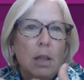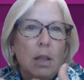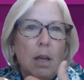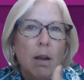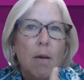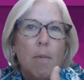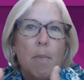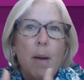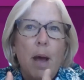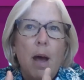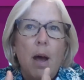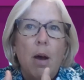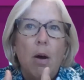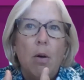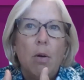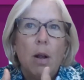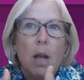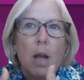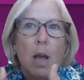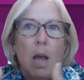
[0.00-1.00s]
think
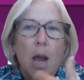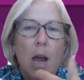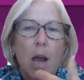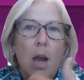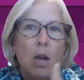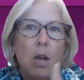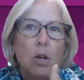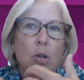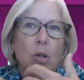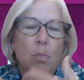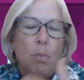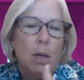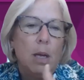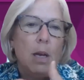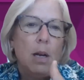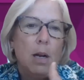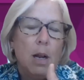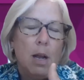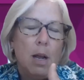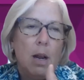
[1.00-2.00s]
about
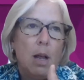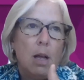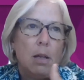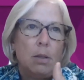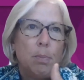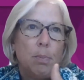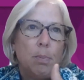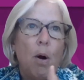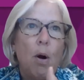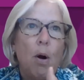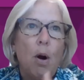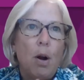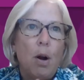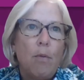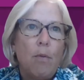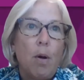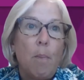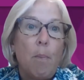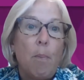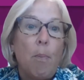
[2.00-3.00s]
Angelman as part
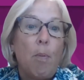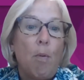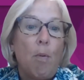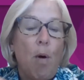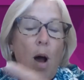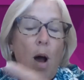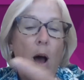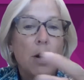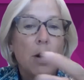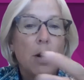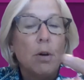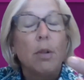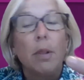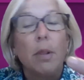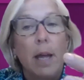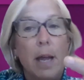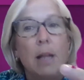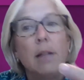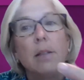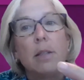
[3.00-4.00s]
of a broader
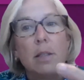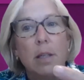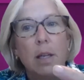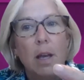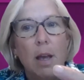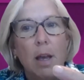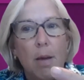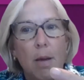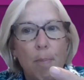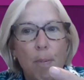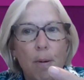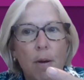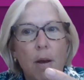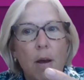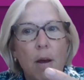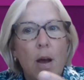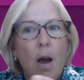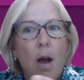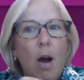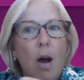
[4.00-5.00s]
landscape
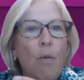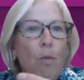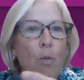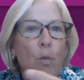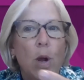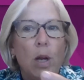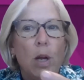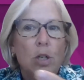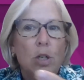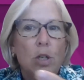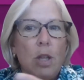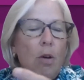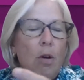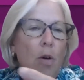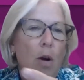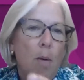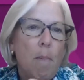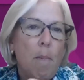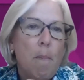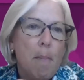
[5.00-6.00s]
of which
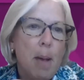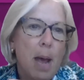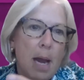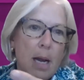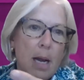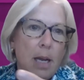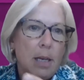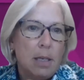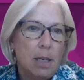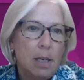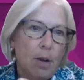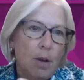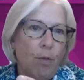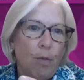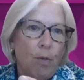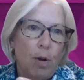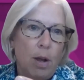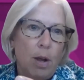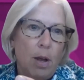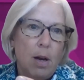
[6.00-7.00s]
there are many
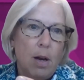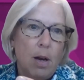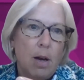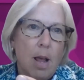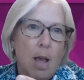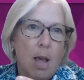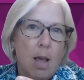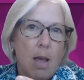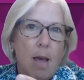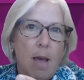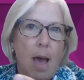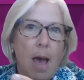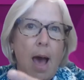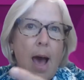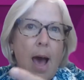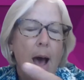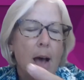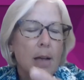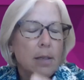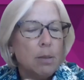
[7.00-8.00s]
different
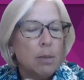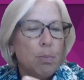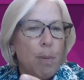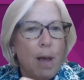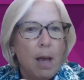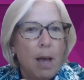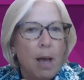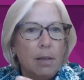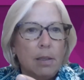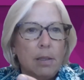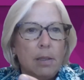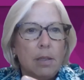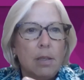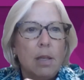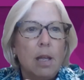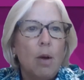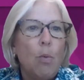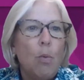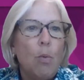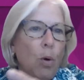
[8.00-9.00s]
aspects
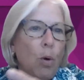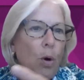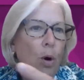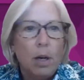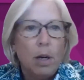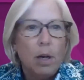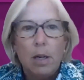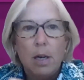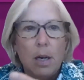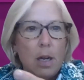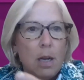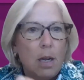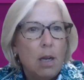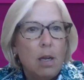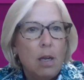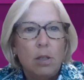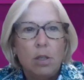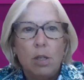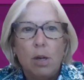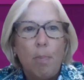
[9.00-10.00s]
that we're going to
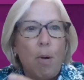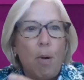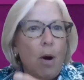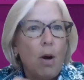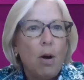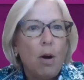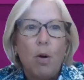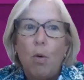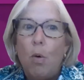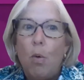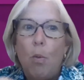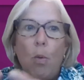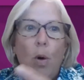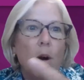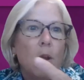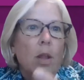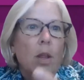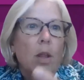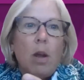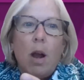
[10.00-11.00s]
need to partner.
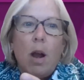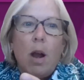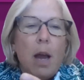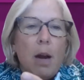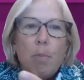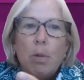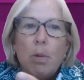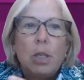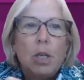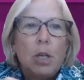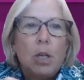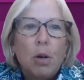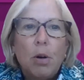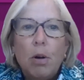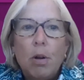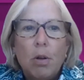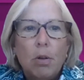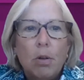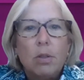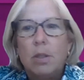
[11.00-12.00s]
What are the kind of
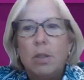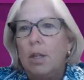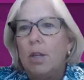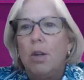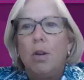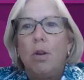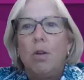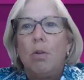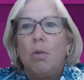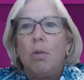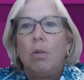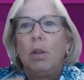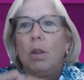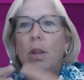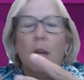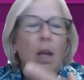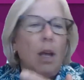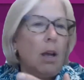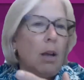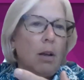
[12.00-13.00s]
materials that you
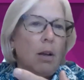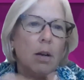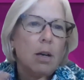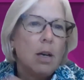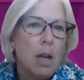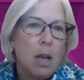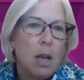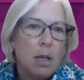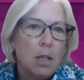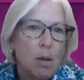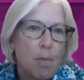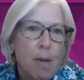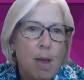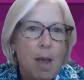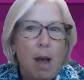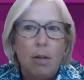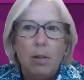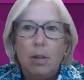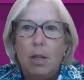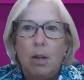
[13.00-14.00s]
think need to
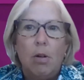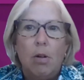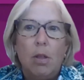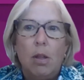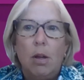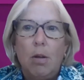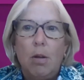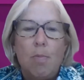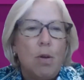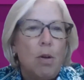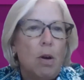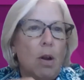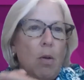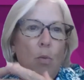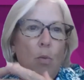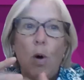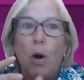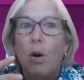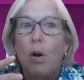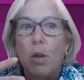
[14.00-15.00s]
be out there in the
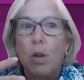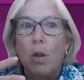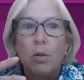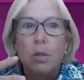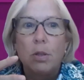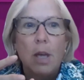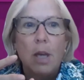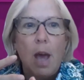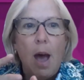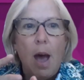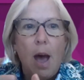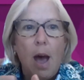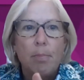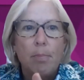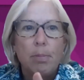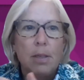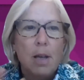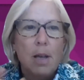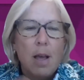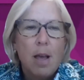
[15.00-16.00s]
community? What are those
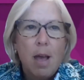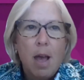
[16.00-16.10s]
gaps?